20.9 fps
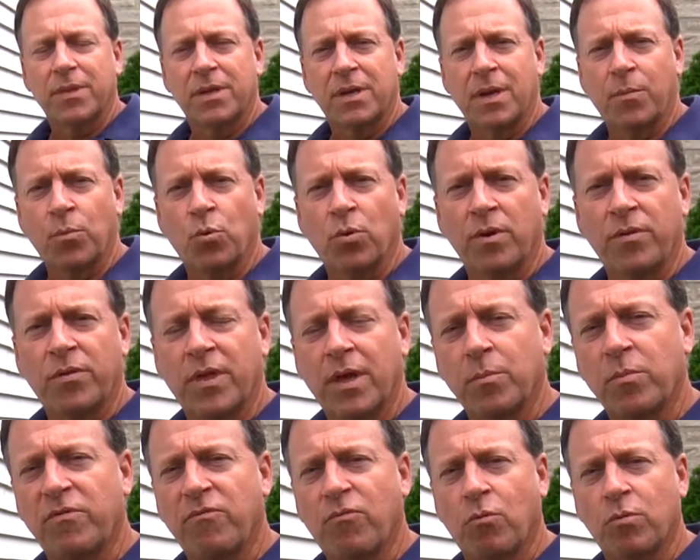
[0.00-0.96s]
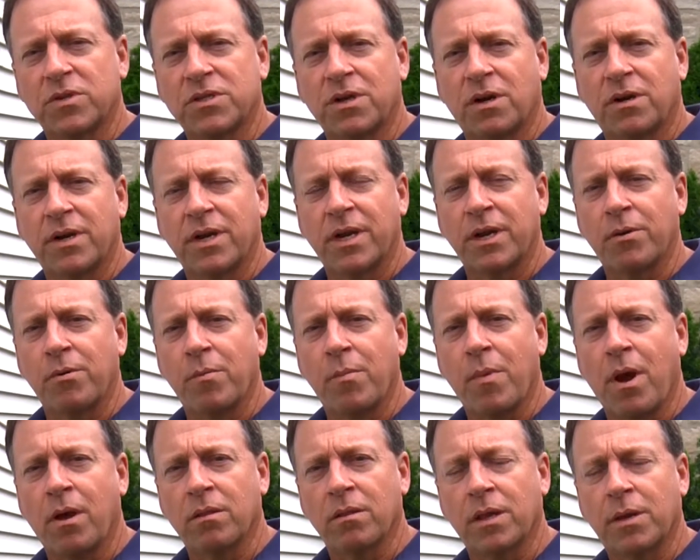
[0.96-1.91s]
Number one thing before we start any
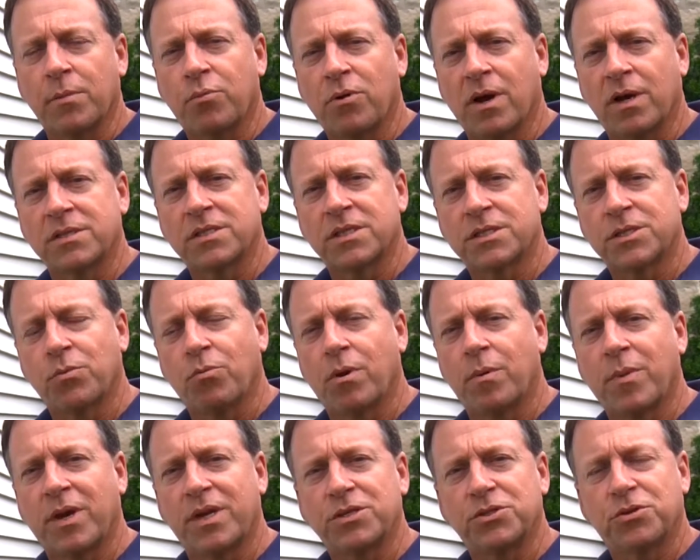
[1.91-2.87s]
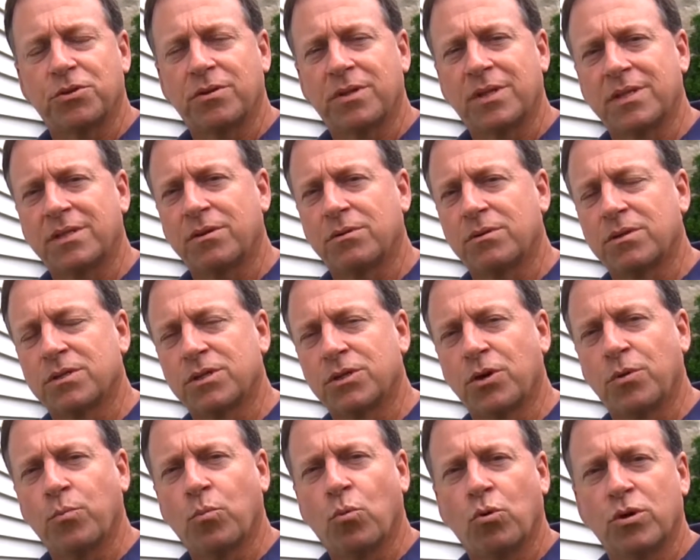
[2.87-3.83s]
remodeling project, we want to make sure that there is
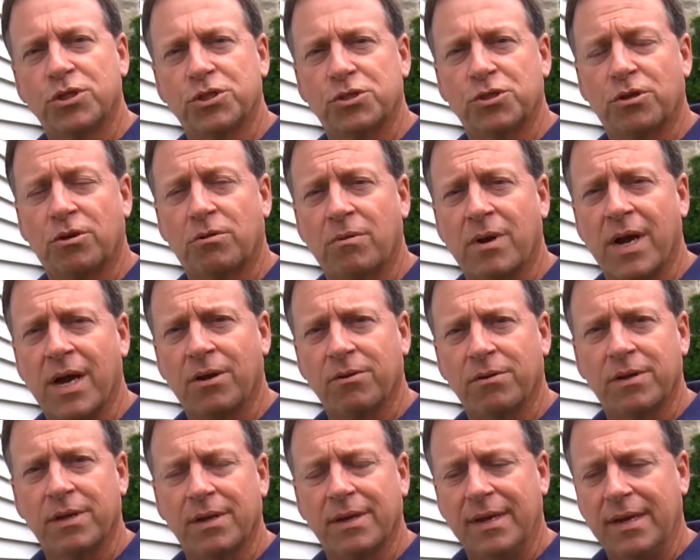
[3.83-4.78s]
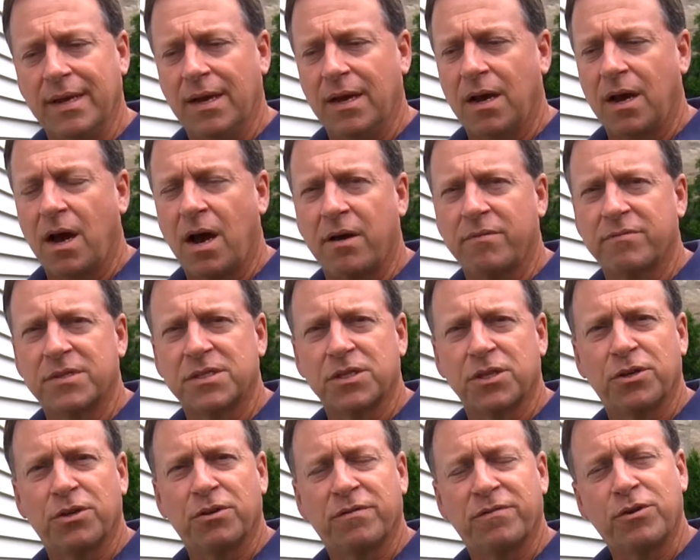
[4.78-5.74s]
no moisture around.
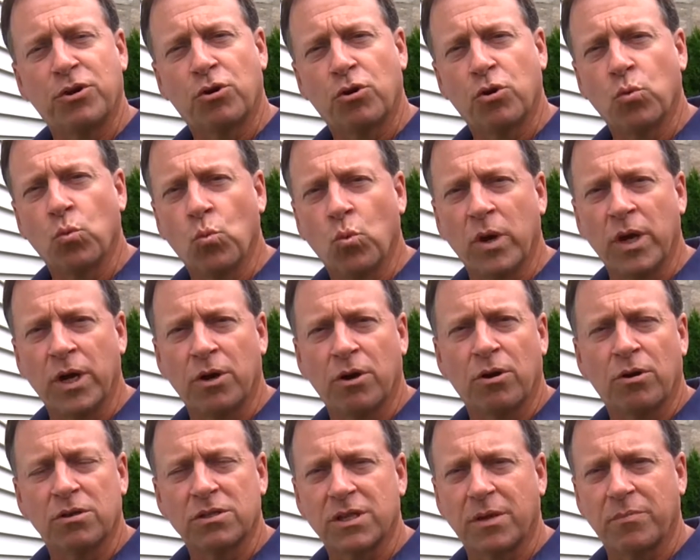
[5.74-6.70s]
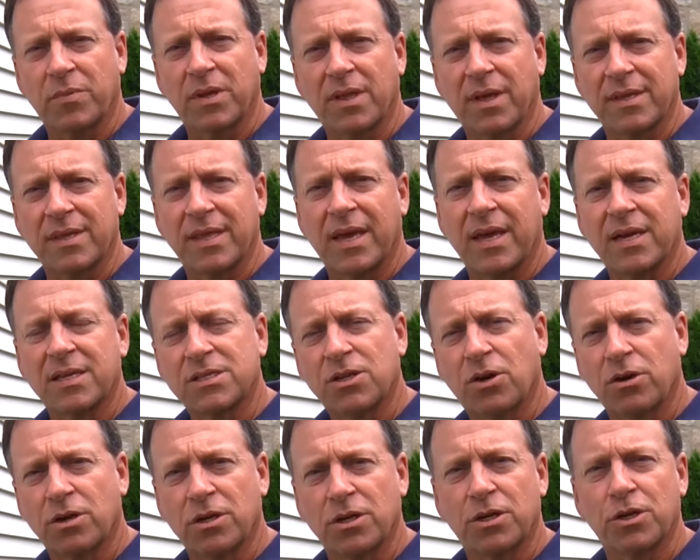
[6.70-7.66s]
Obviously, when you're in winter or something like that, it's
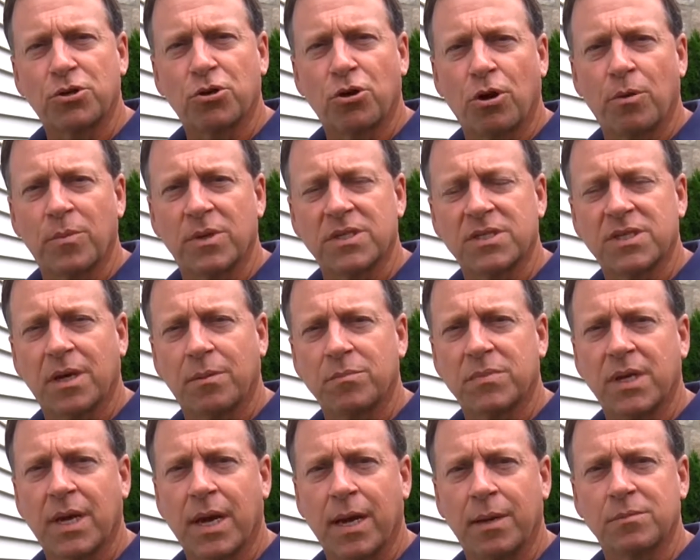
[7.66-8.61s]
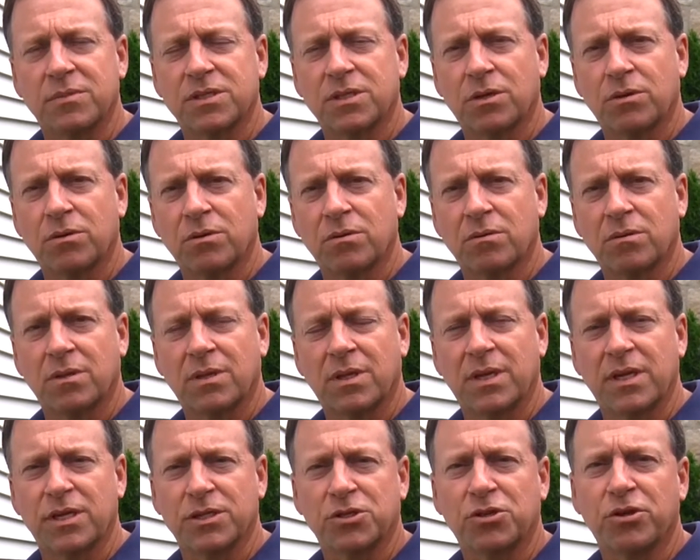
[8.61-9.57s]
hard to determine sometimes, so
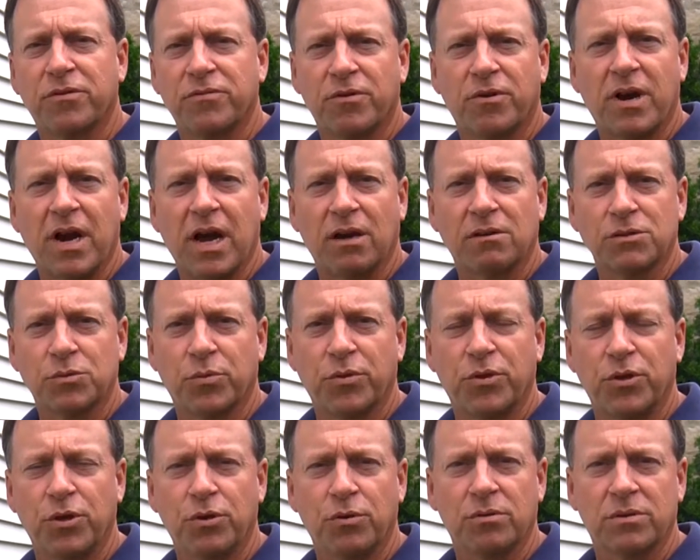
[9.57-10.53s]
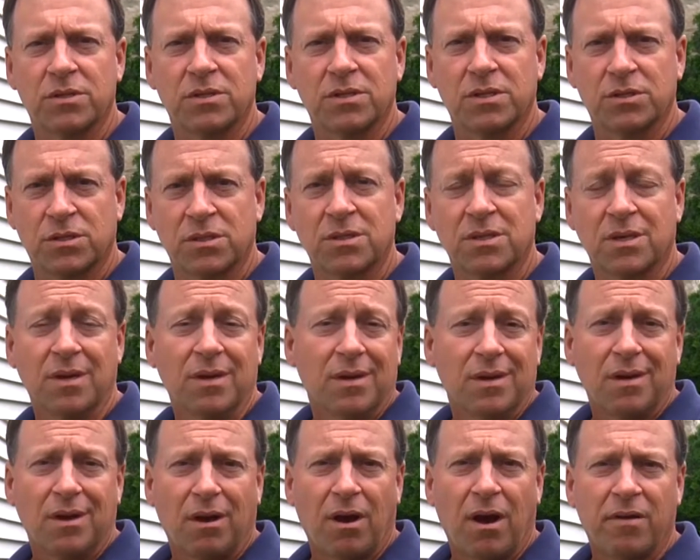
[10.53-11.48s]
the history of your house with you is
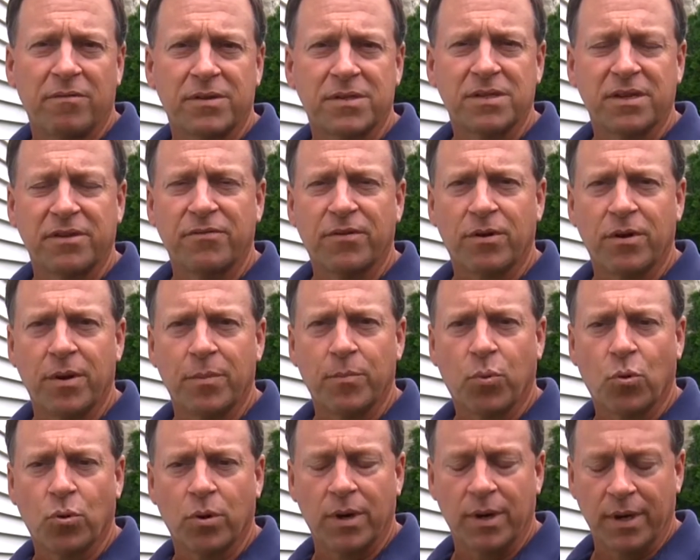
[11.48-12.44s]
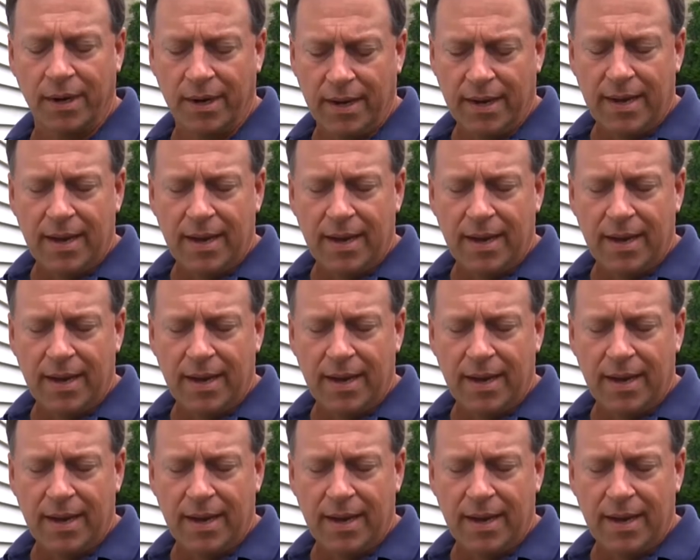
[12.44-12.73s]
obviously very important.